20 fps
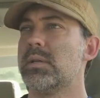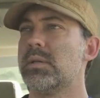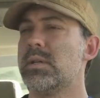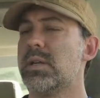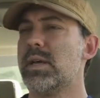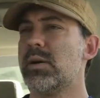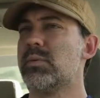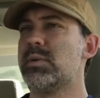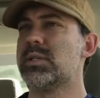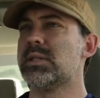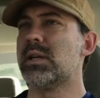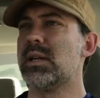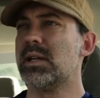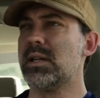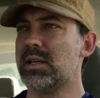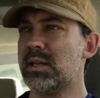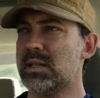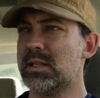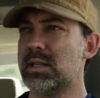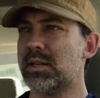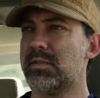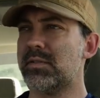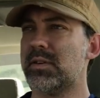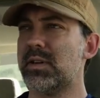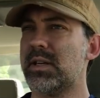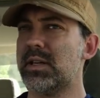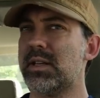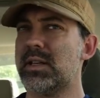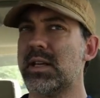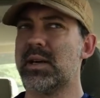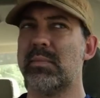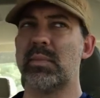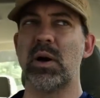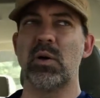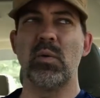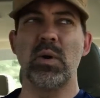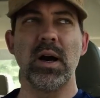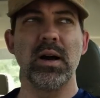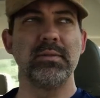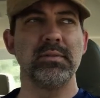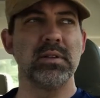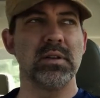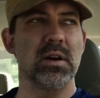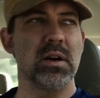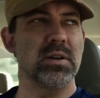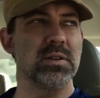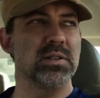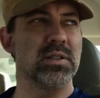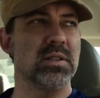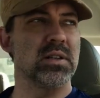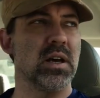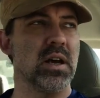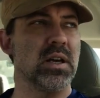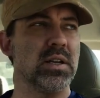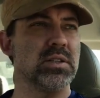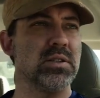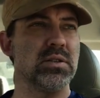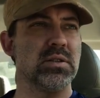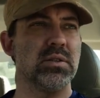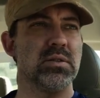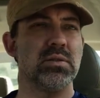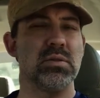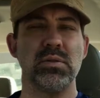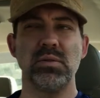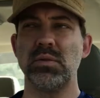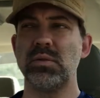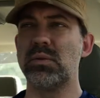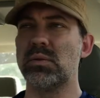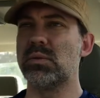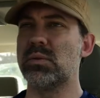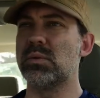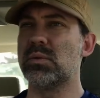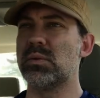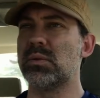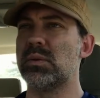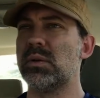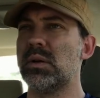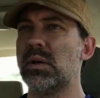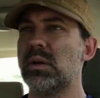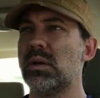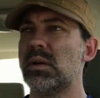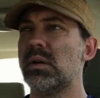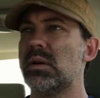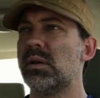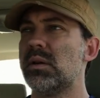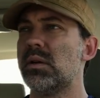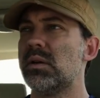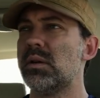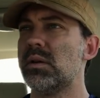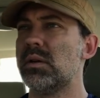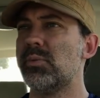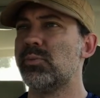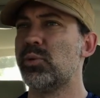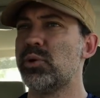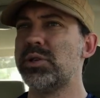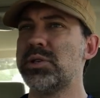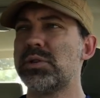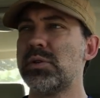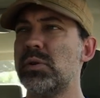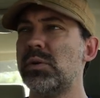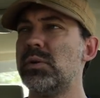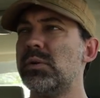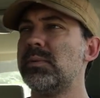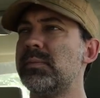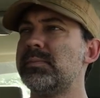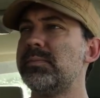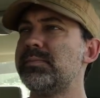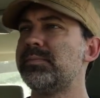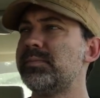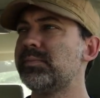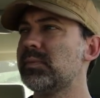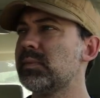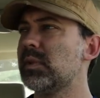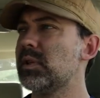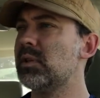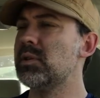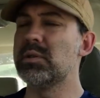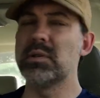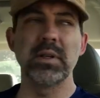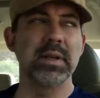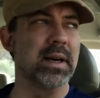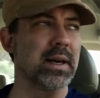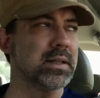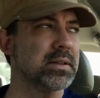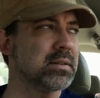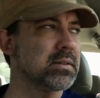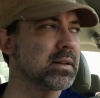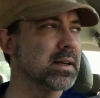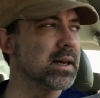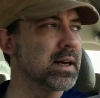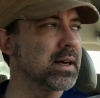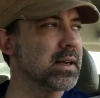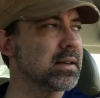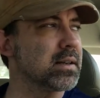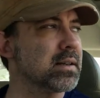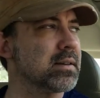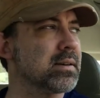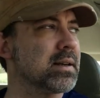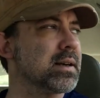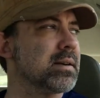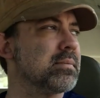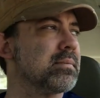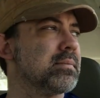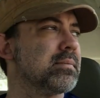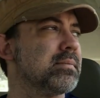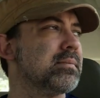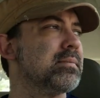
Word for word: Today was a little different in that my wife took our son to preschool. Usually I do that, and that